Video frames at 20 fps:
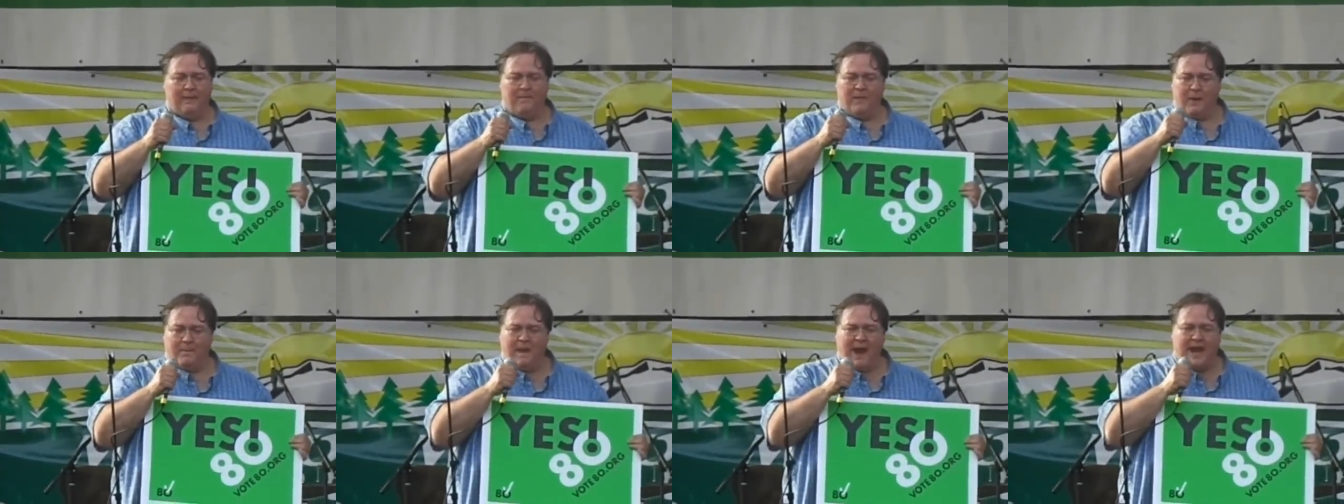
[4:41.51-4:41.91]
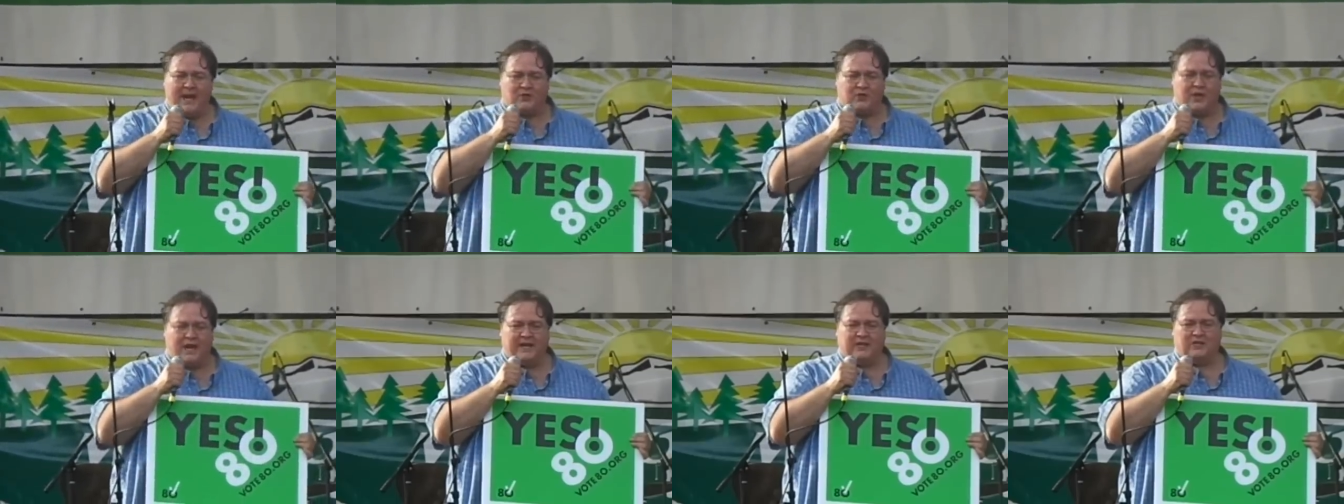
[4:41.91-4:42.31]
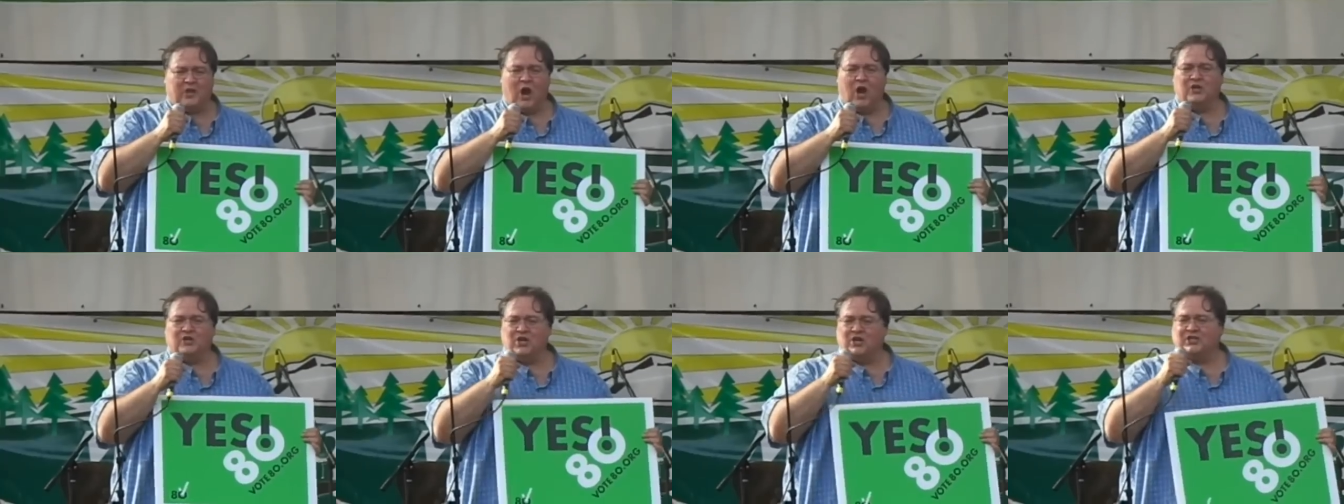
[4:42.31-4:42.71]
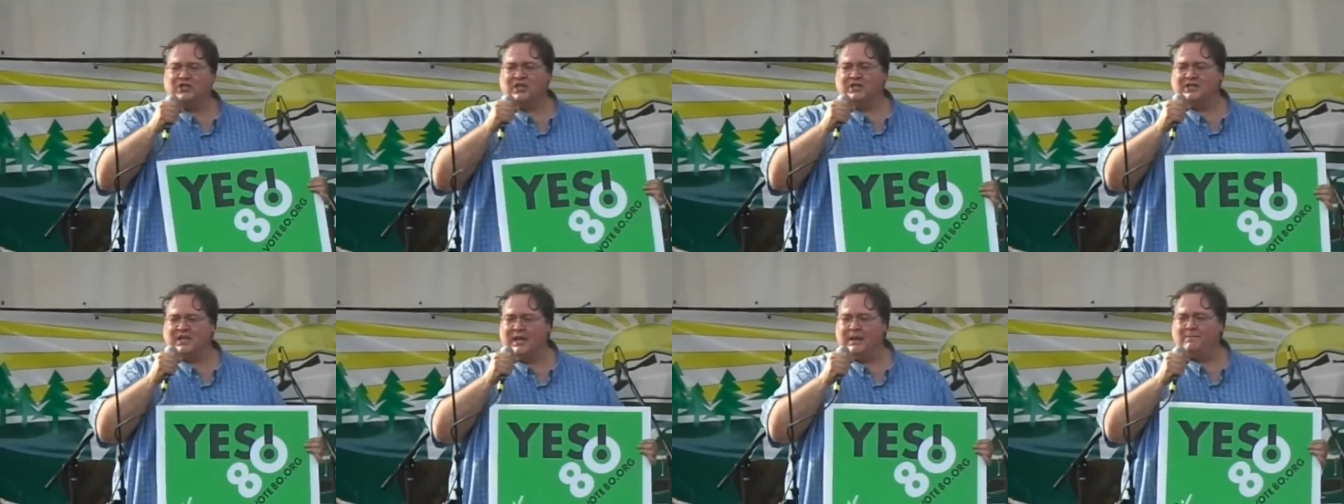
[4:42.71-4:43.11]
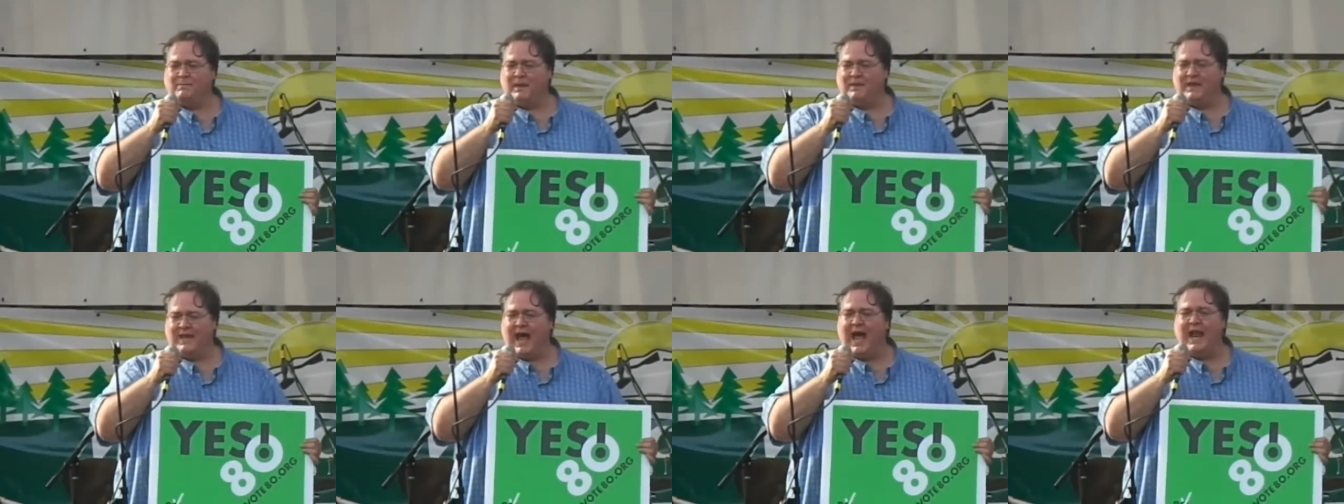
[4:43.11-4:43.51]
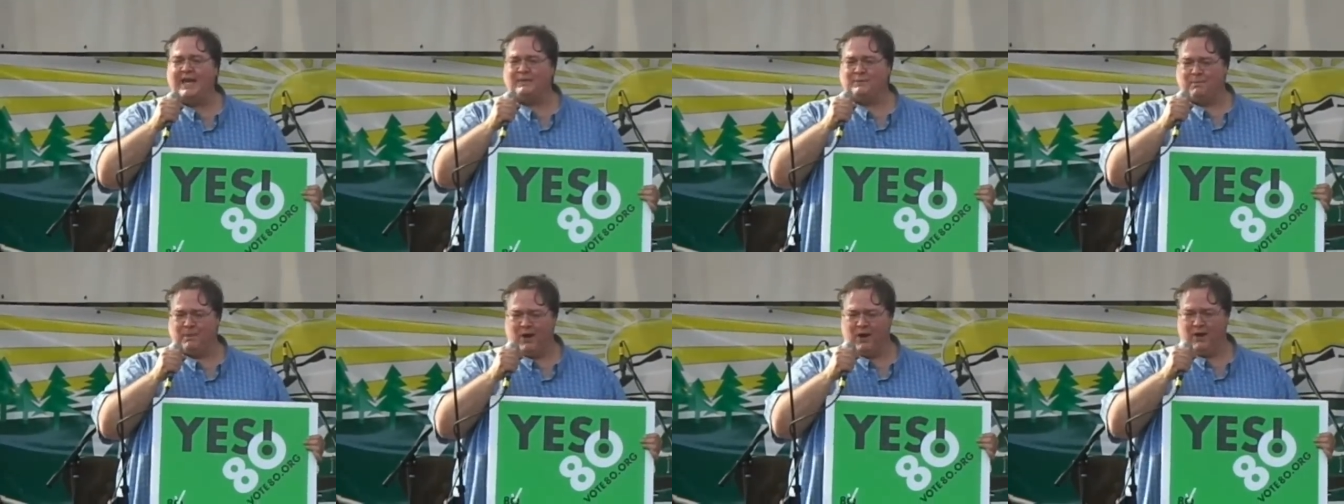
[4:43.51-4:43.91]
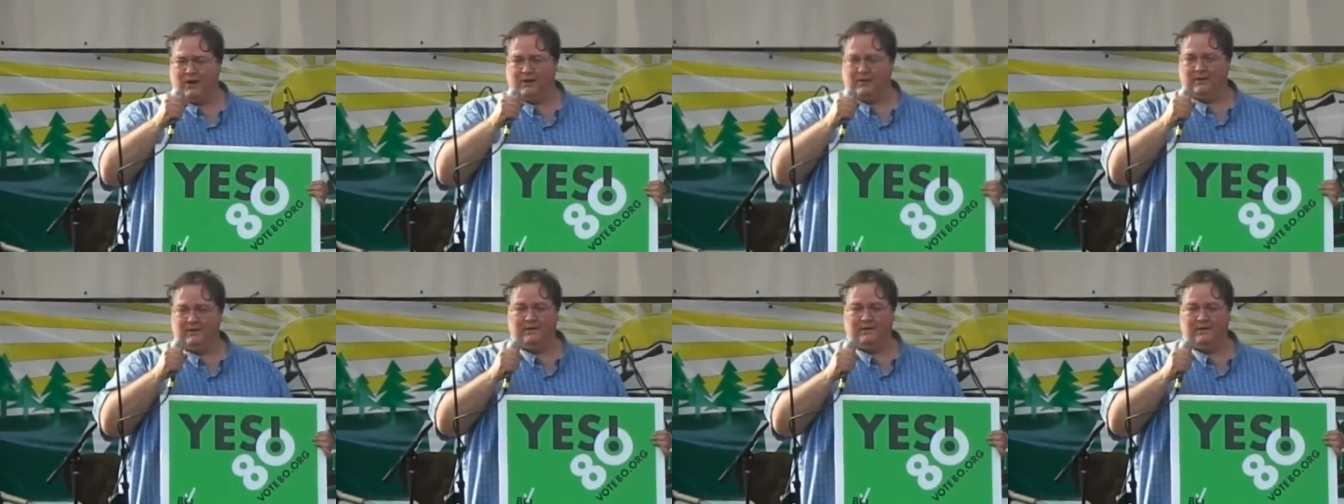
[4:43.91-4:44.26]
the Matrix are just the tip of the iceberg.